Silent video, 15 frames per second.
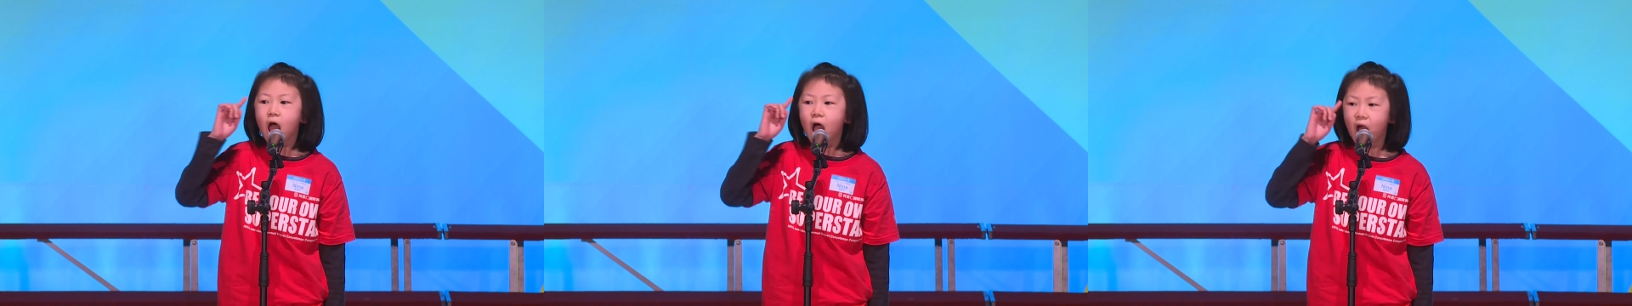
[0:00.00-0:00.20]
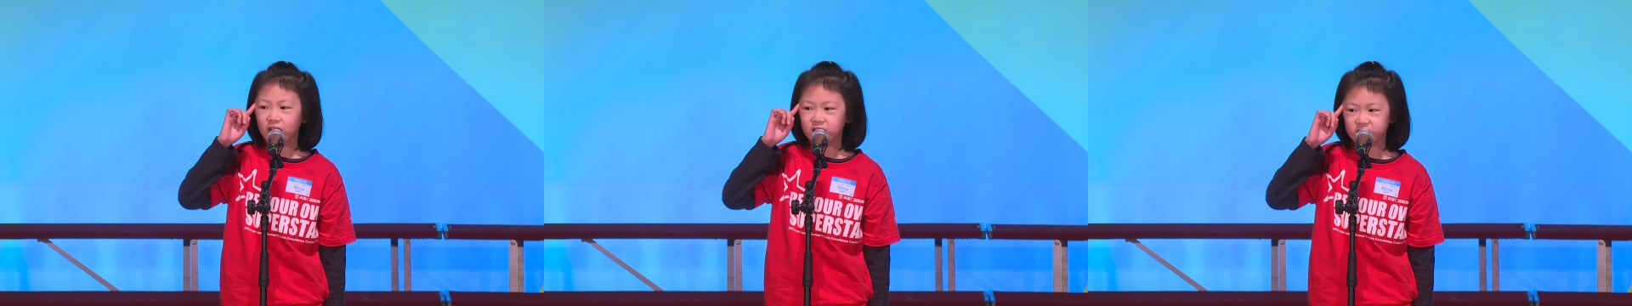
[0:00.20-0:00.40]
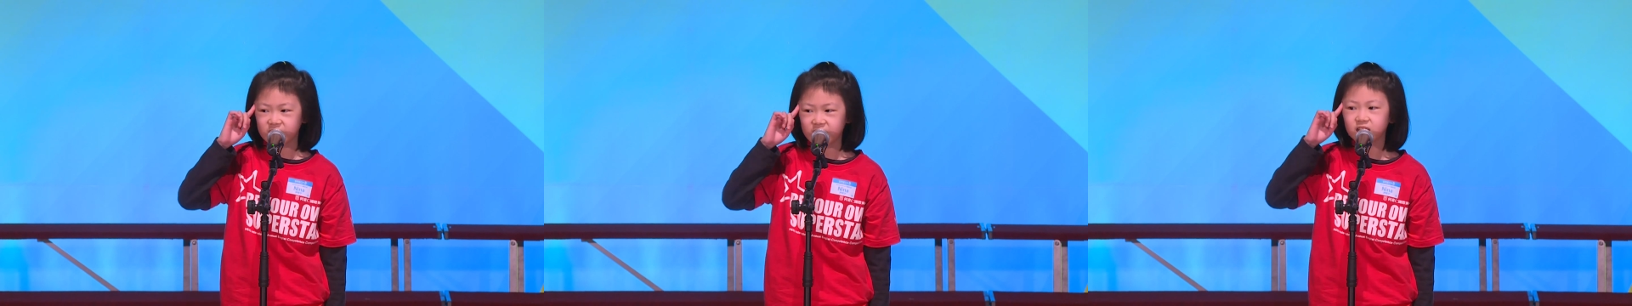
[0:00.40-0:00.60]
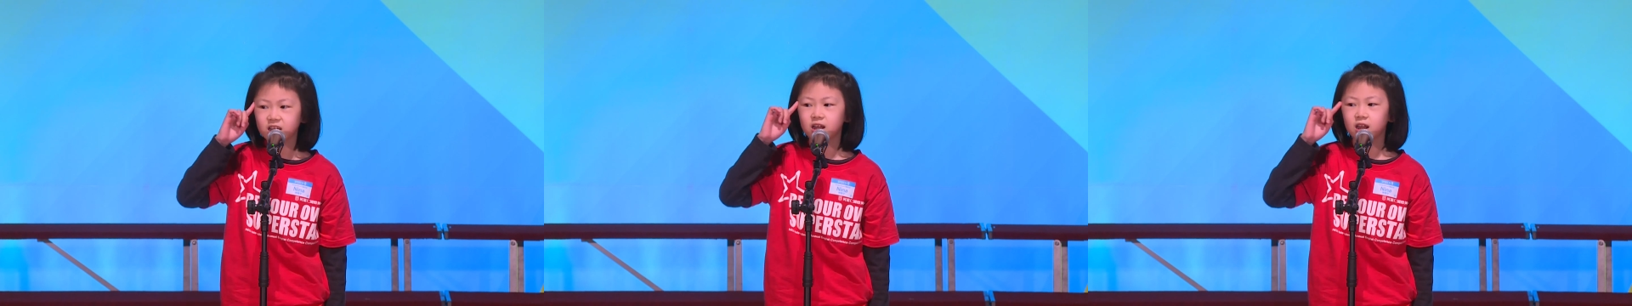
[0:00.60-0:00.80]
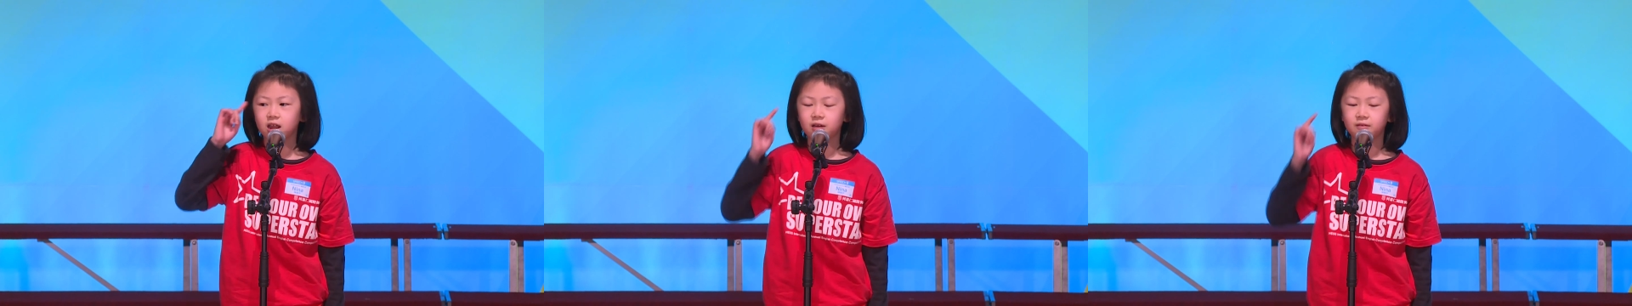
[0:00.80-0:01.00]
I think a
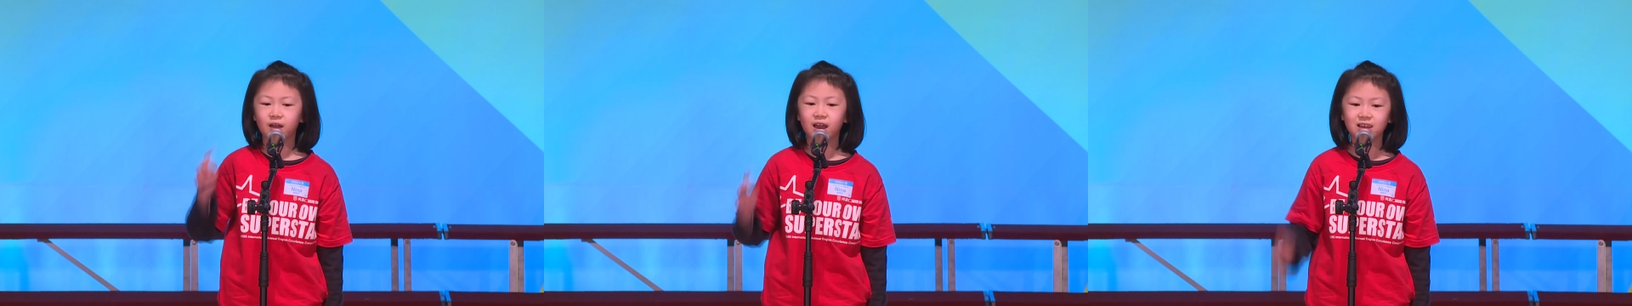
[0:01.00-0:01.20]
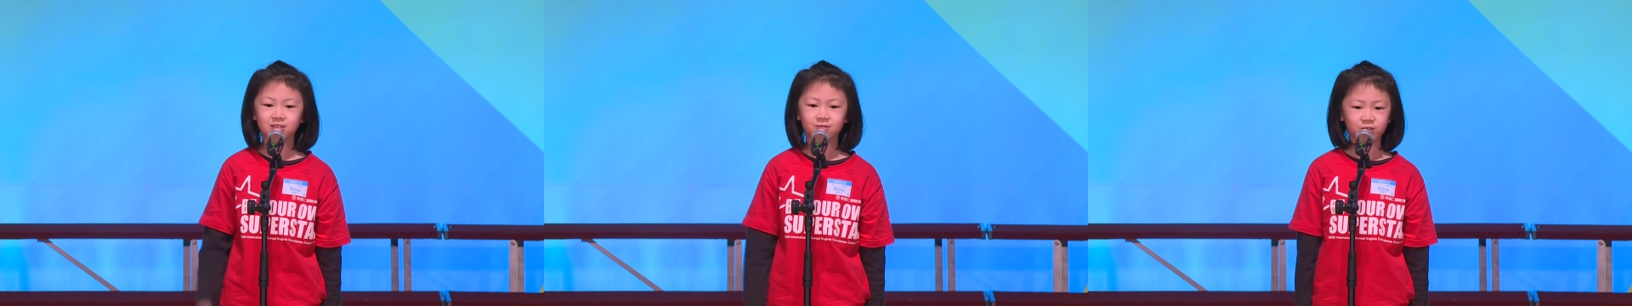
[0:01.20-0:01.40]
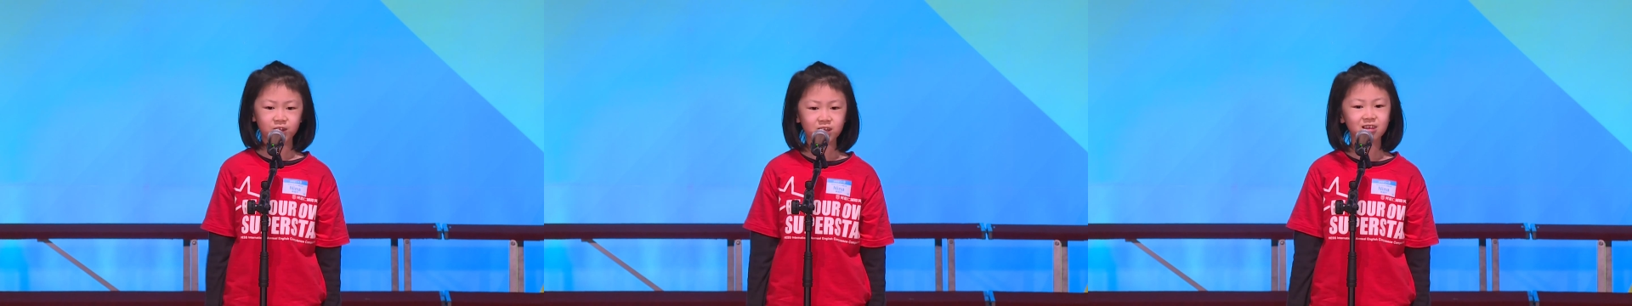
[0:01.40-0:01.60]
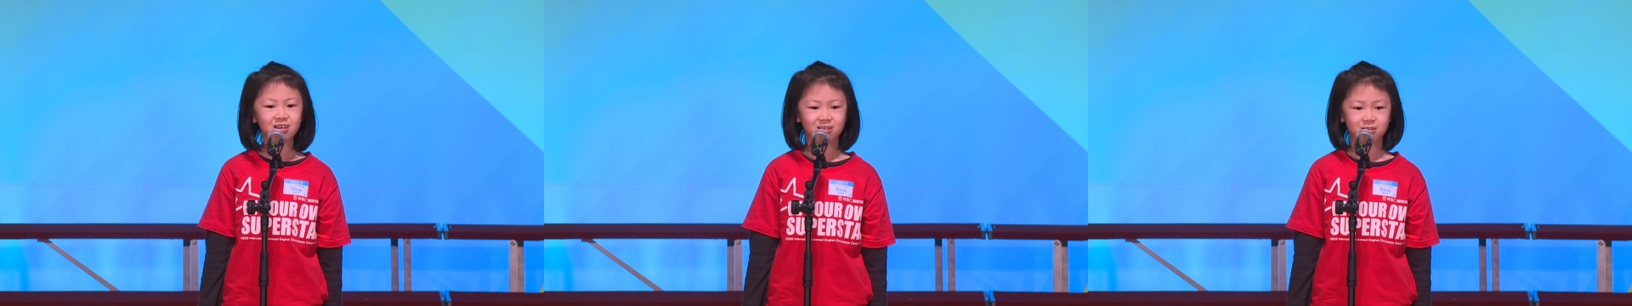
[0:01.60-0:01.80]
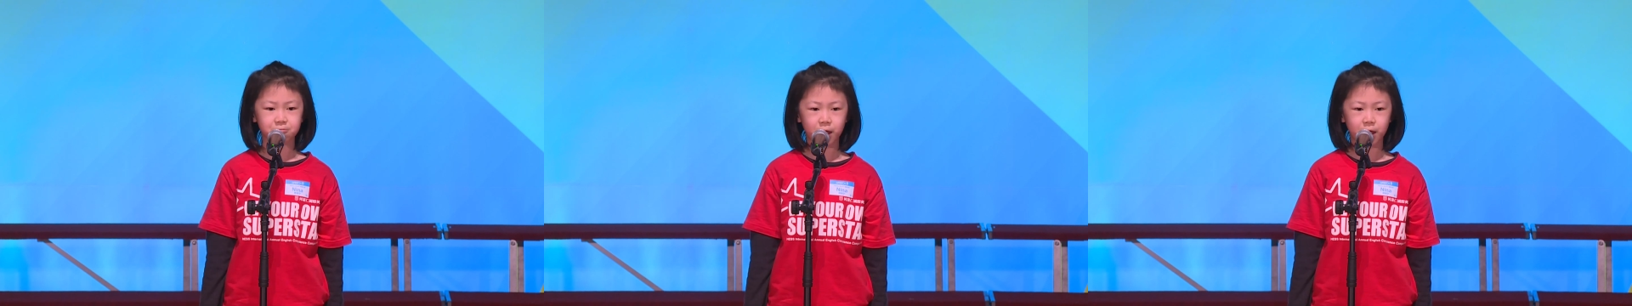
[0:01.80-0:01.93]
lot of us feel this